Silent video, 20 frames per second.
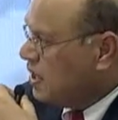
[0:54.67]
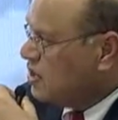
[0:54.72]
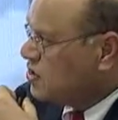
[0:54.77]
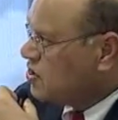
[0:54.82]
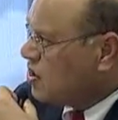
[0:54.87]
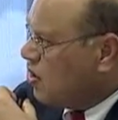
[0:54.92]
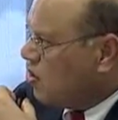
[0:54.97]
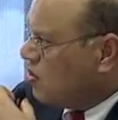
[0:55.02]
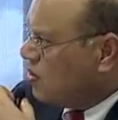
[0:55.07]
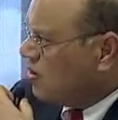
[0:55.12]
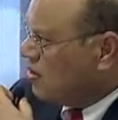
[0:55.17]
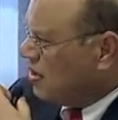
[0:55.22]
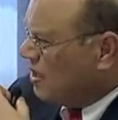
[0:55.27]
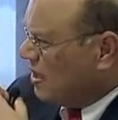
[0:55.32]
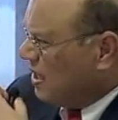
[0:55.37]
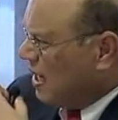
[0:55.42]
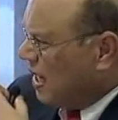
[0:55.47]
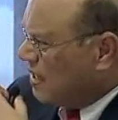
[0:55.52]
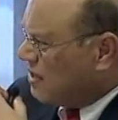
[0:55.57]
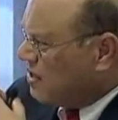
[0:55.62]
So
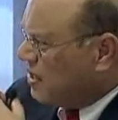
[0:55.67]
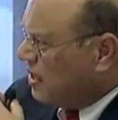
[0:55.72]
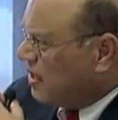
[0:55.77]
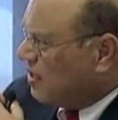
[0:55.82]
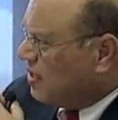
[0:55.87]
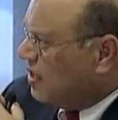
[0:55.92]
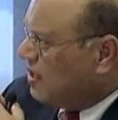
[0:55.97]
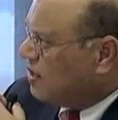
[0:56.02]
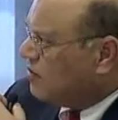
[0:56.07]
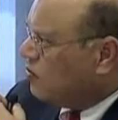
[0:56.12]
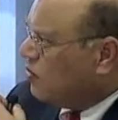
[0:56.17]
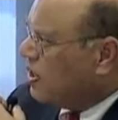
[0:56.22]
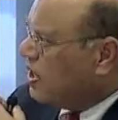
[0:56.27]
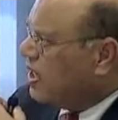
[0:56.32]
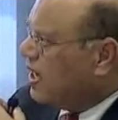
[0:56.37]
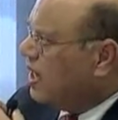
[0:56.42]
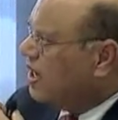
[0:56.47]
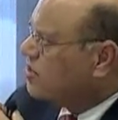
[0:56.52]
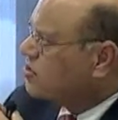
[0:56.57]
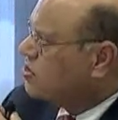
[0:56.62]
I think one
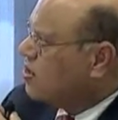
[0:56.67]
has